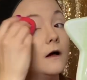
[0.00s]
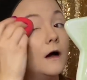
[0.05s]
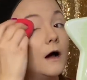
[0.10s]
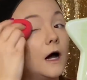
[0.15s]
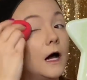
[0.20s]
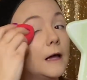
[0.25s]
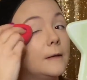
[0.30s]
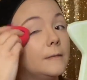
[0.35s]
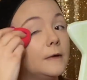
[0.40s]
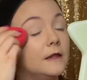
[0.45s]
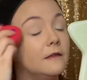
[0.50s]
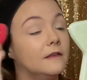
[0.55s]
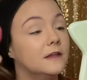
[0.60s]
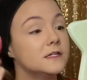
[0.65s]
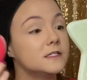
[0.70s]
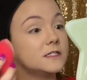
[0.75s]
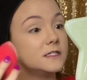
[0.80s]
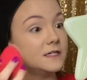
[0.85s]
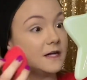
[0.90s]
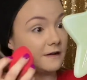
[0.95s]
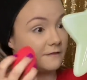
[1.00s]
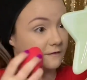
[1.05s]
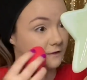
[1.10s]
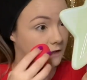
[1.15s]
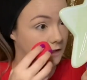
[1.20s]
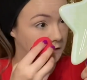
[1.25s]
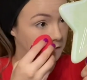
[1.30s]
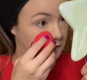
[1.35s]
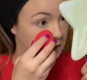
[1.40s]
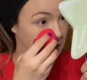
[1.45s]
I mean, this
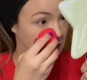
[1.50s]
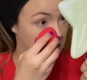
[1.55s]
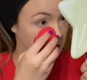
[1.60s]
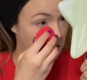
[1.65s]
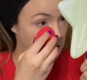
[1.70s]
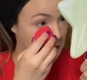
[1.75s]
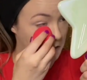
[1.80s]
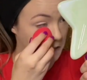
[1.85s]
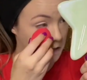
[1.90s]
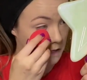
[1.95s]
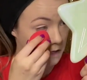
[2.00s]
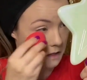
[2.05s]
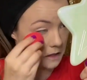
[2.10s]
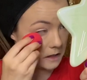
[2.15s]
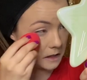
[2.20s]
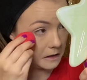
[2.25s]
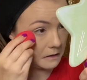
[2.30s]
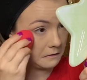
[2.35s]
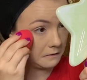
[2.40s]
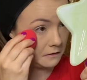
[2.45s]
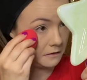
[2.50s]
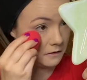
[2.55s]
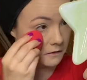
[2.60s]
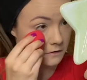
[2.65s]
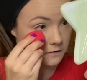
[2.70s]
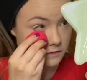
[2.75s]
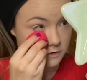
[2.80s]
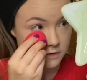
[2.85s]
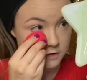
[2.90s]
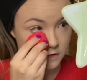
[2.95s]
definitely
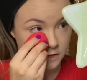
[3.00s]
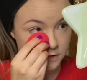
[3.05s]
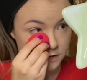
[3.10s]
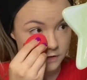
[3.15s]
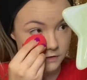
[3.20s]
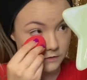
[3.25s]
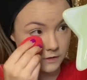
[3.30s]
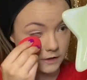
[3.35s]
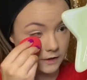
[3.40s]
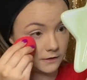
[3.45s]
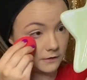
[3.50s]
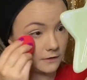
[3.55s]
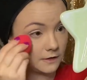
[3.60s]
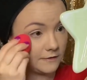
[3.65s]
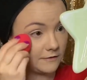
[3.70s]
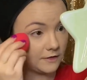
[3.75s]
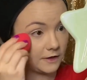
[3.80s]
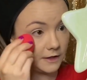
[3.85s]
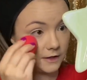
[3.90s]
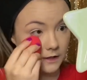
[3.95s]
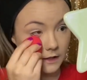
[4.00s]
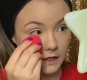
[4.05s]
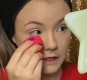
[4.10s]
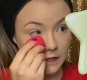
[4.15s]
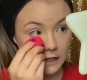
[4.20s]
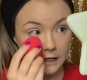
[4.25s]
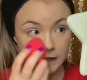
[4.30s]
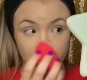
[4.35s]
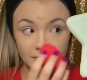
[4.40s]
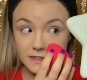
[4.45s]
took it to another level. I kind of
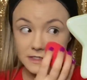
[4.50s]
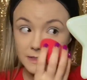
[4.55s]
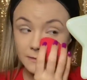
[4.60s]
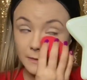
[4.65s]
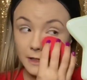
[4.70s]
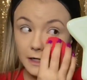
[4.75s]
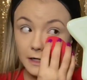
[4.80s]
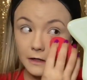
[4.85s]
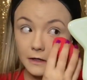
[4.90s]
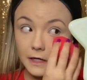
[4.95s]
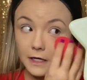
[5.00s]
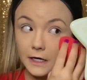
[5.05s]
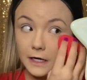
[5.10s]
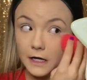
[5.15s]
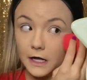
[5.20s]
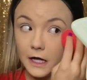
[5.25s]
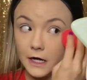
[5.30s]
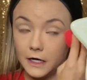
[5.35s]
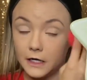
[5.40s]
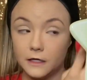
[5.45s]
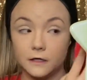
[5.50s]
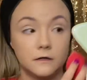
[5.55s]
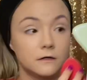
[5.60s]
like this. I'm kind of glad I got it.